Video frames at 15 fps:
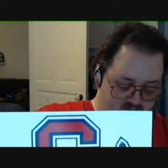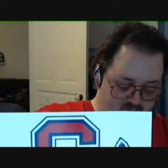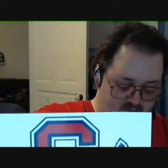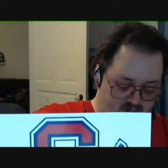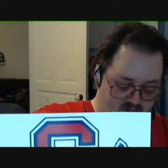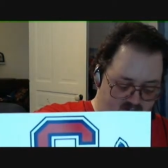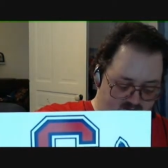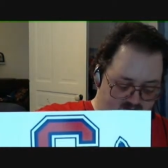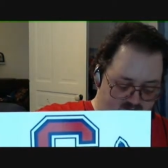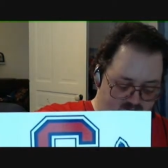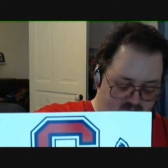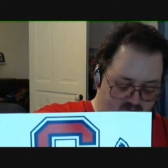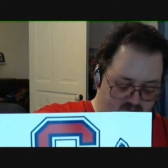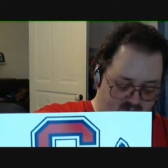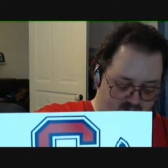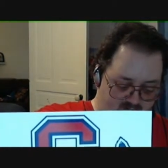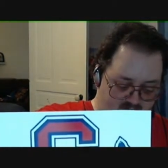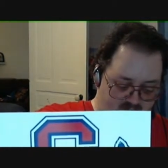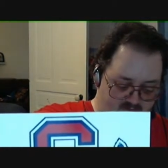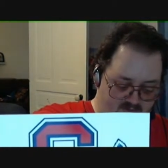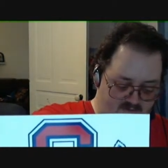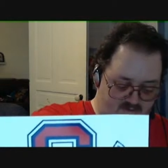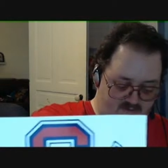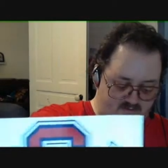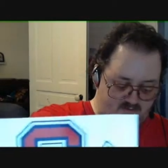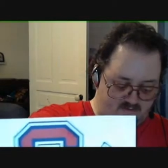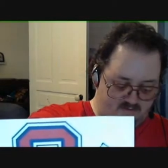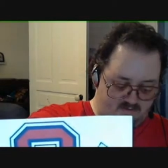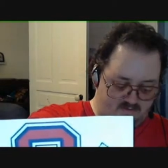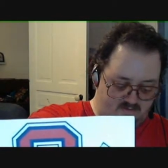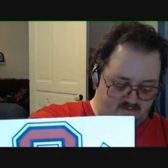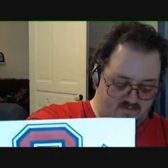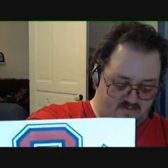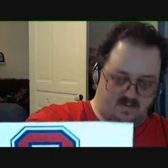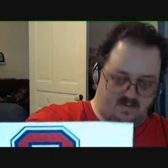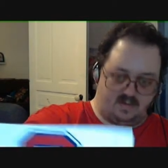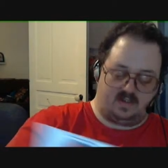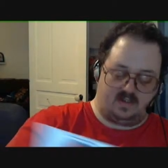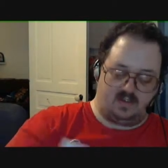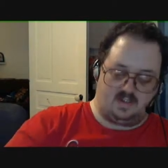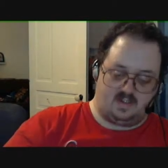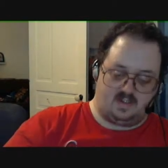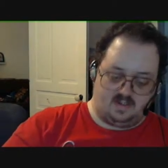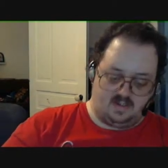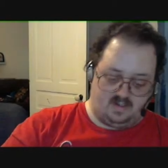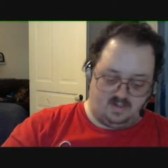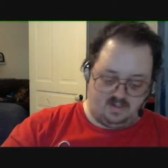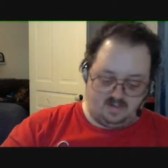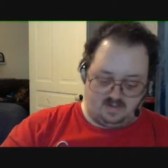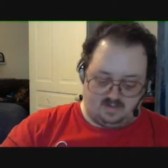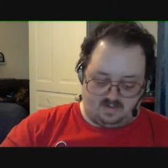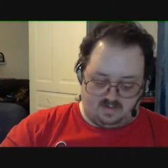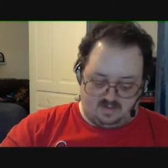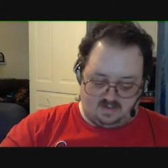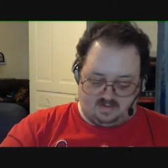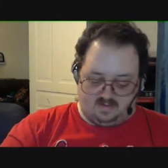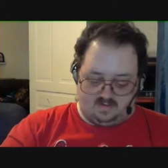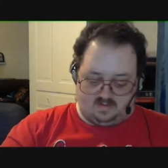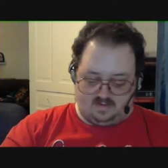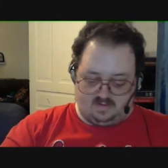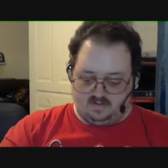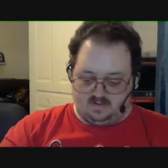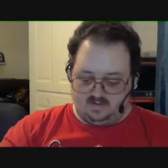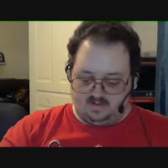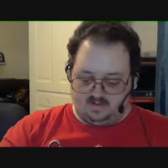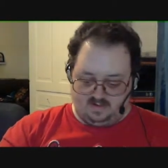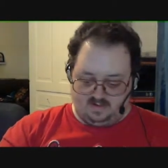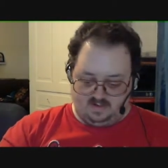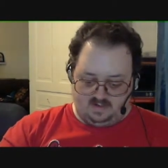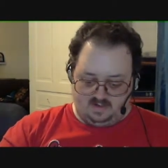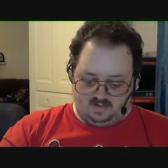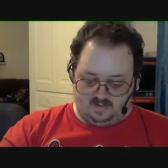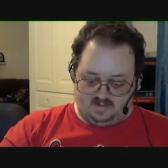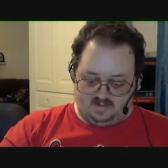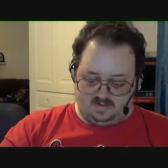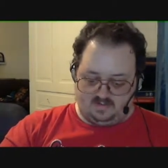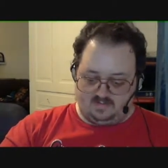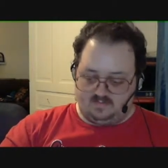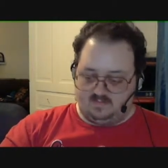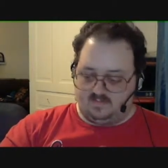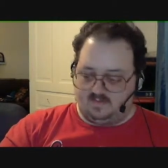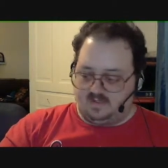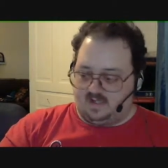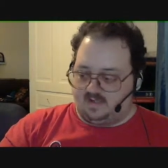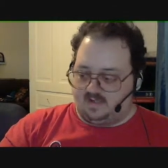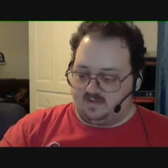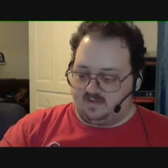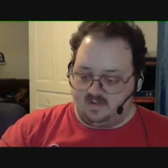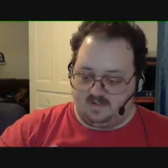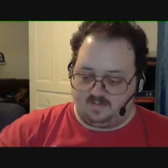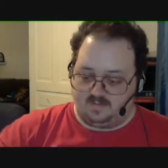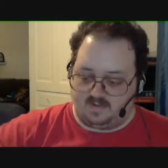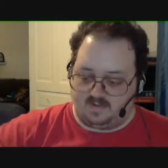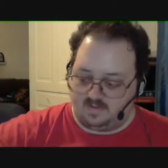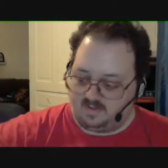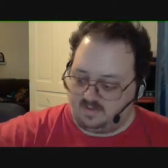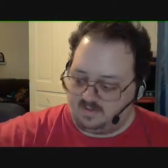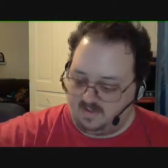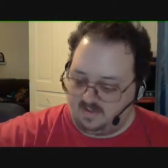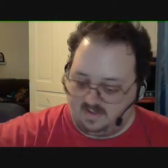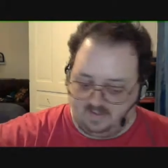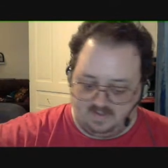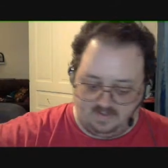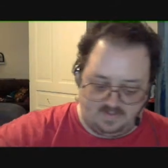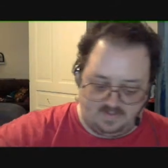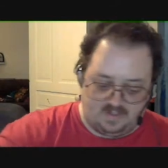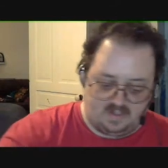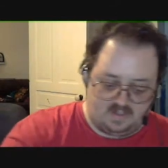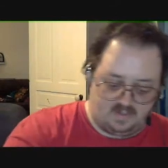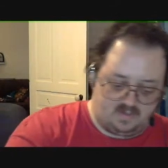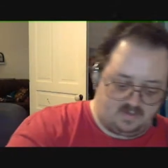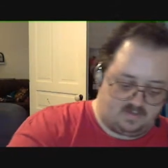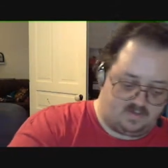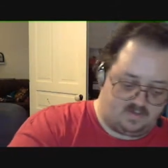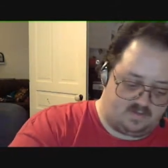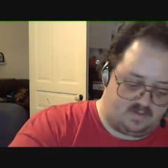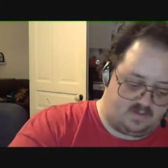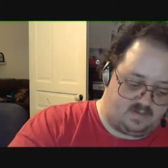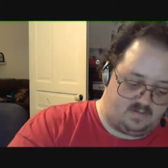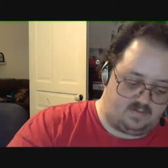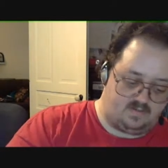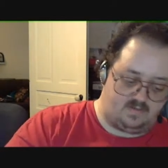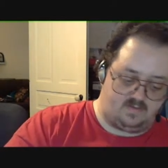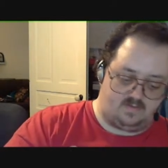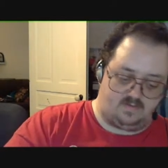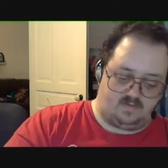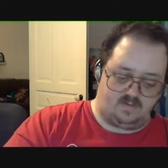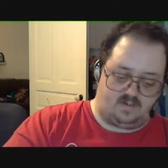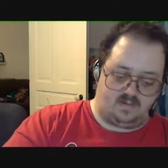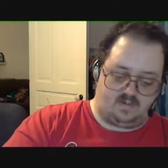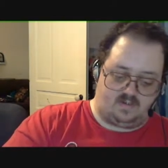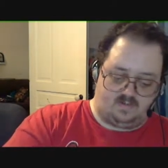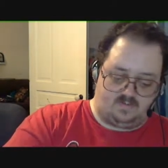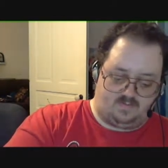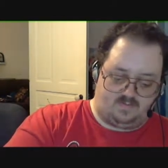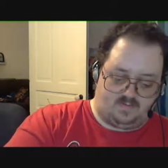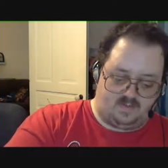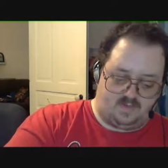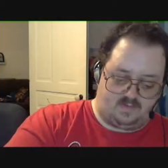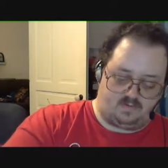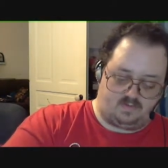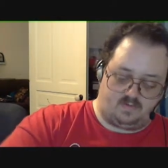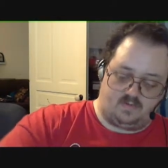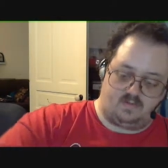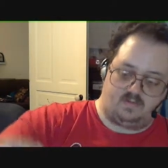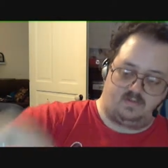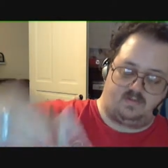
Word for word: Pirate Perez. So that's that's nice to get. Plus, sent uh, this one.